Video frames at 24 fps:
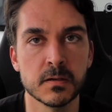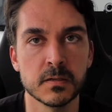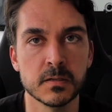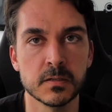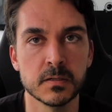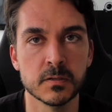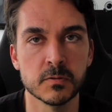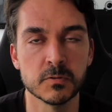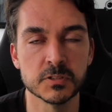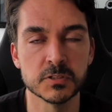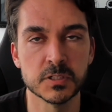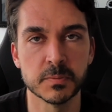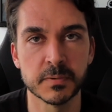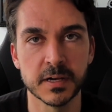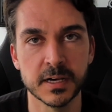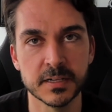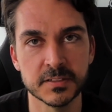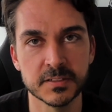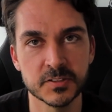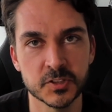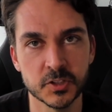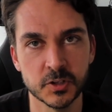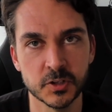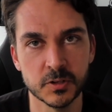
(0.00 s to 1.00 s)
What's up,
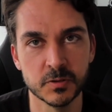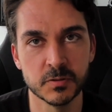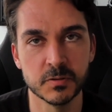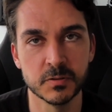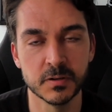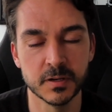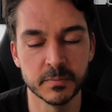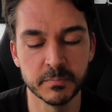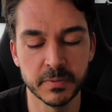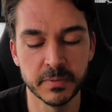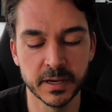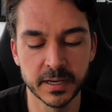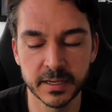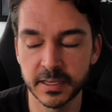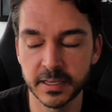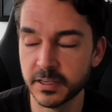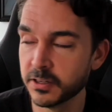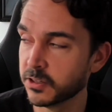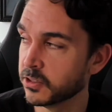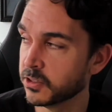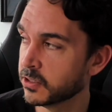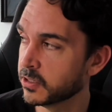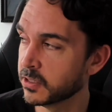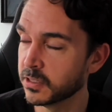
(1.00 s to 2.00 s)
guys? So I'm back
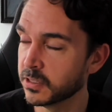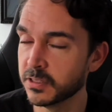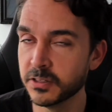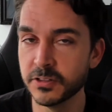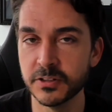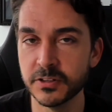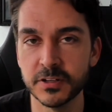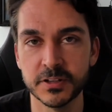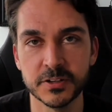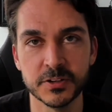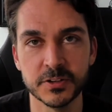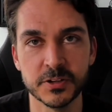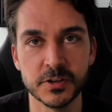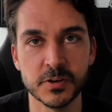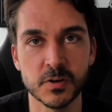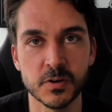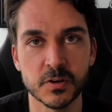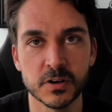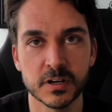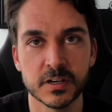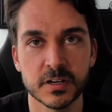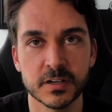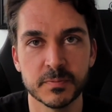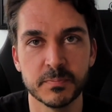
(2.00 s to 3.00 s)
here in New
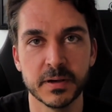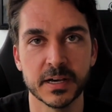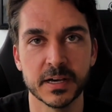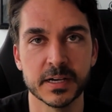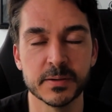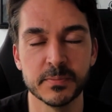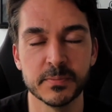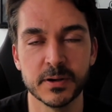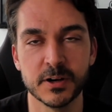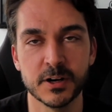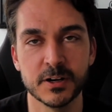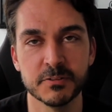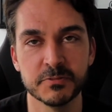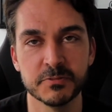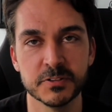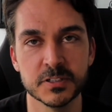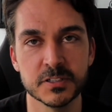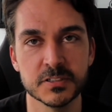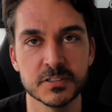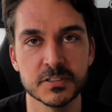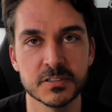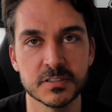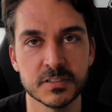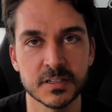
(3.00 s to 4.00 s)
York, back in my
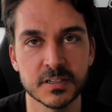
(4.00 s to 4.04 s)
office.